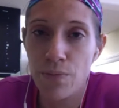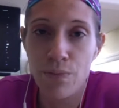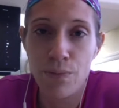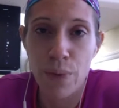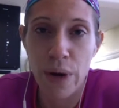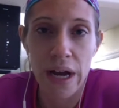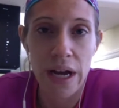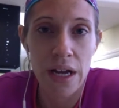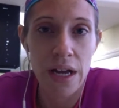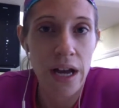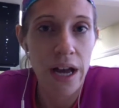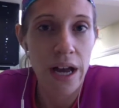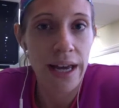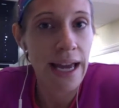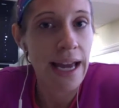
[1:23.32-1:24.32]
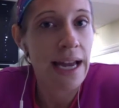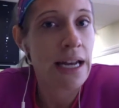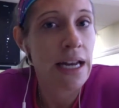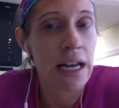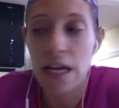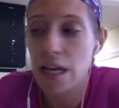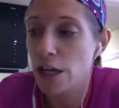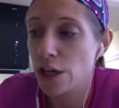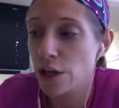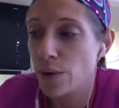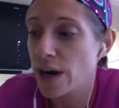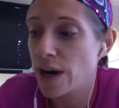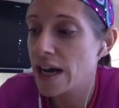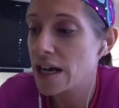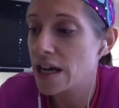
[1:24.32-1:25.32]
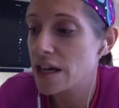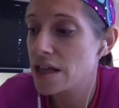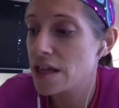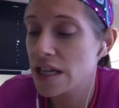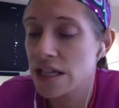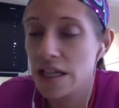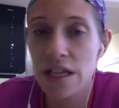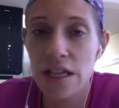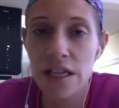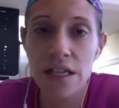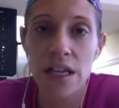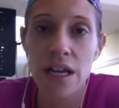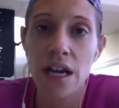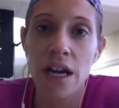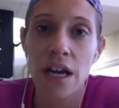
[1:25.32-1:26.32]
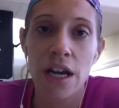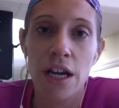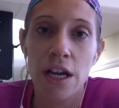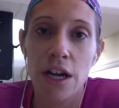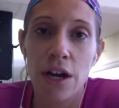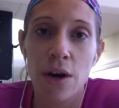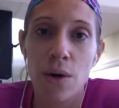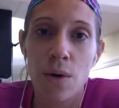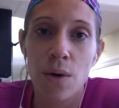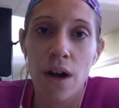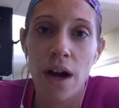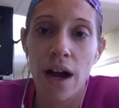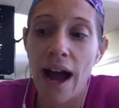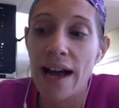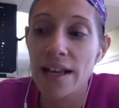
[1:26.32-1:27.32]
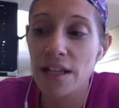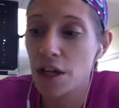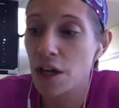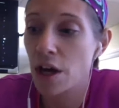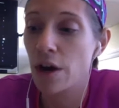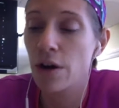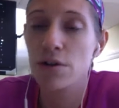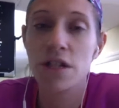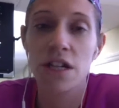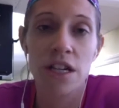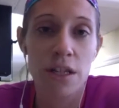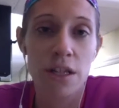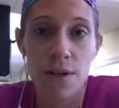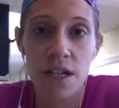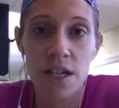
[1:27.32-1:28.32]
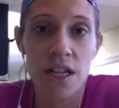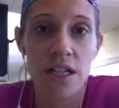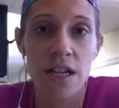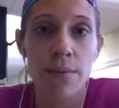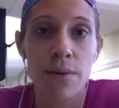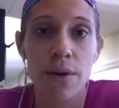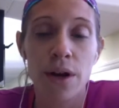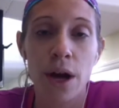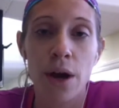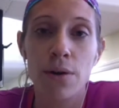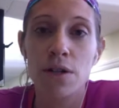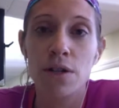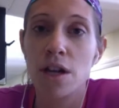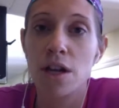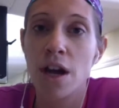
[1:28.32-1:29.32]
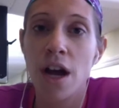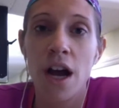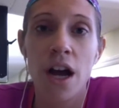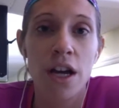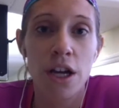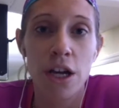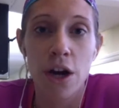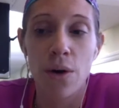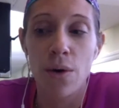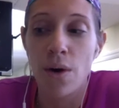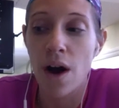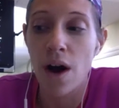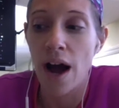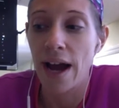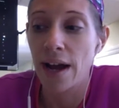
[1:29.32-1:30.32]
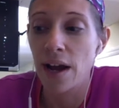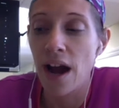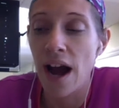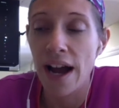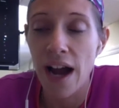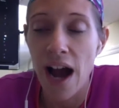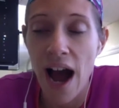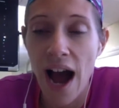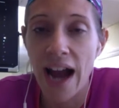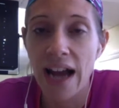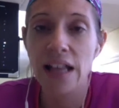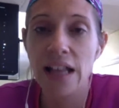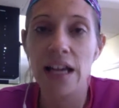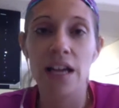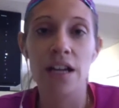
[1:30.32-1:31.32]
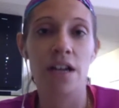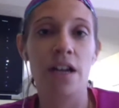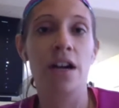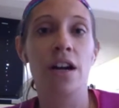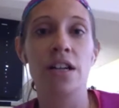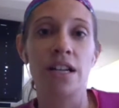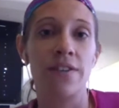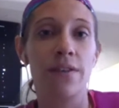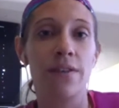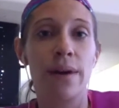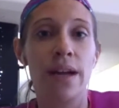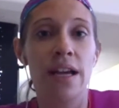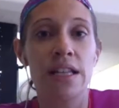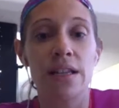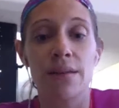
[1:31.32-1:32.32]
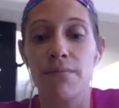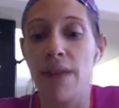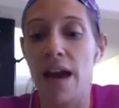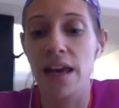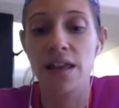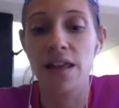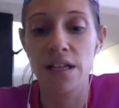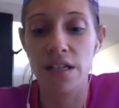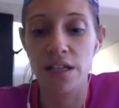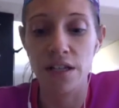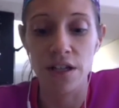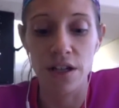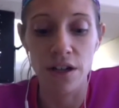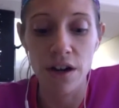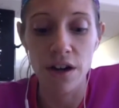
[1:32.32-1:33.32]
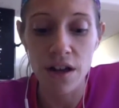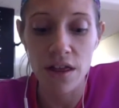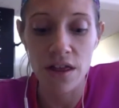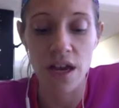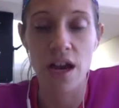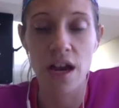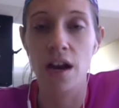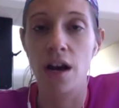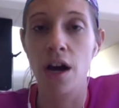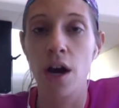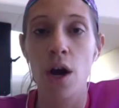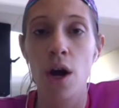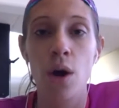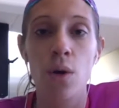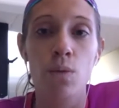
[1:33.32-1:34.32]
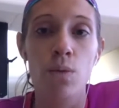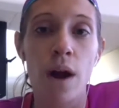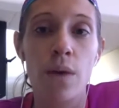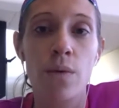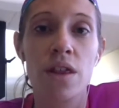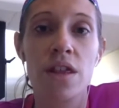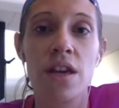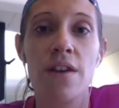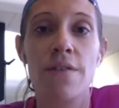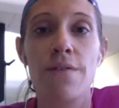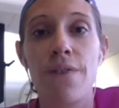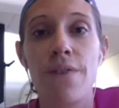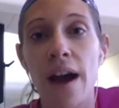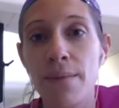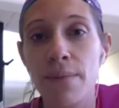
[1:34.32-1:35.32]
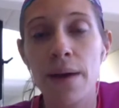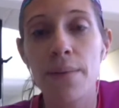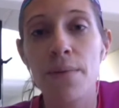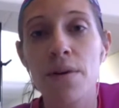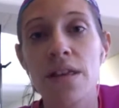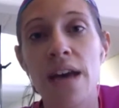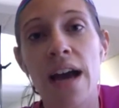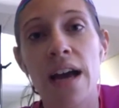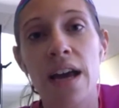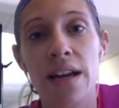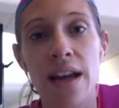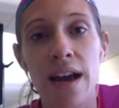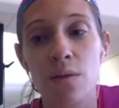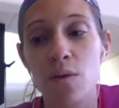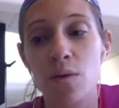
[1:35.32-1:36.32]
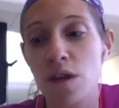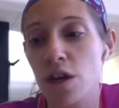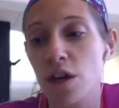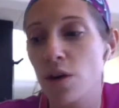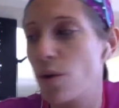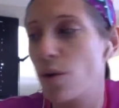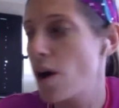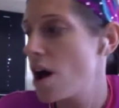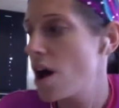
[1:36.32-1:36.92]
But again, you know what? This is, as a coach and especially as an Emerald coach, I highly encourage everybody to make this your thing, run with it, find people that connect with you.